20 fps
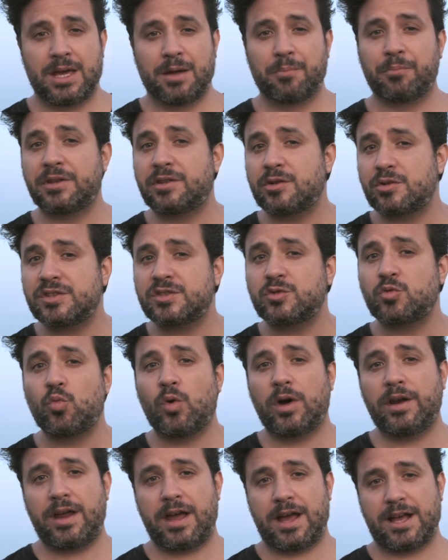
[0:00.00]
But there is
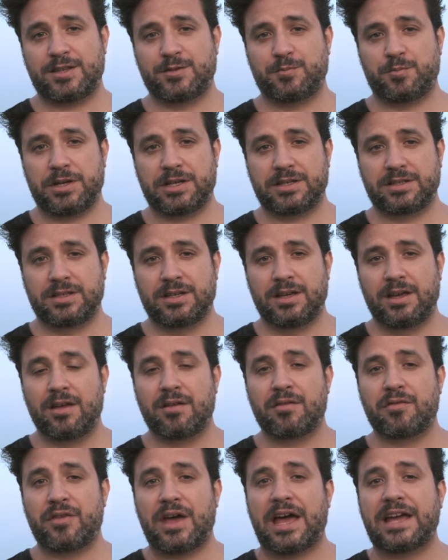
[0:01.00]
one aspect
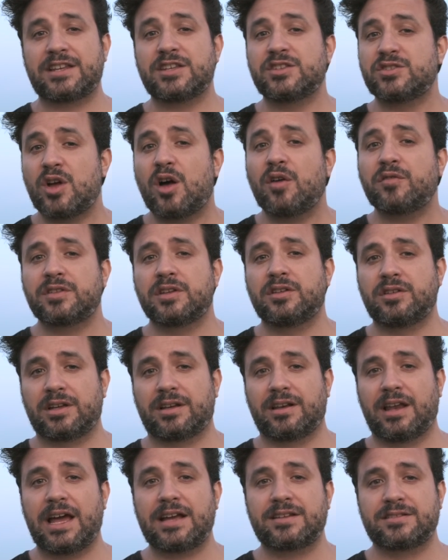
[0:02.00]
that is often
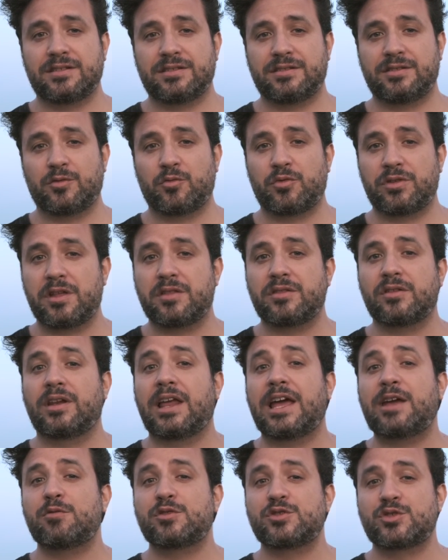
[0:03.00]
neglected within the
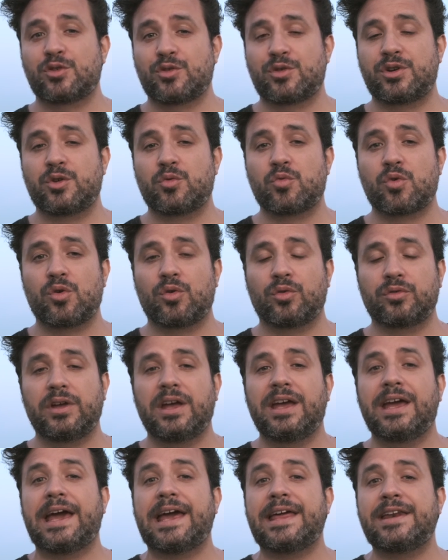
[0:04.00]
language learning world,
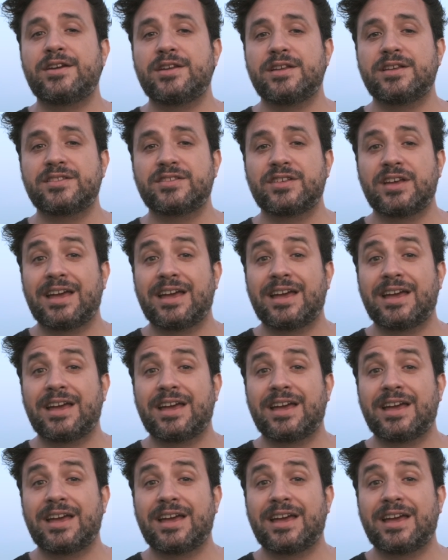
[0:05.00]
and it is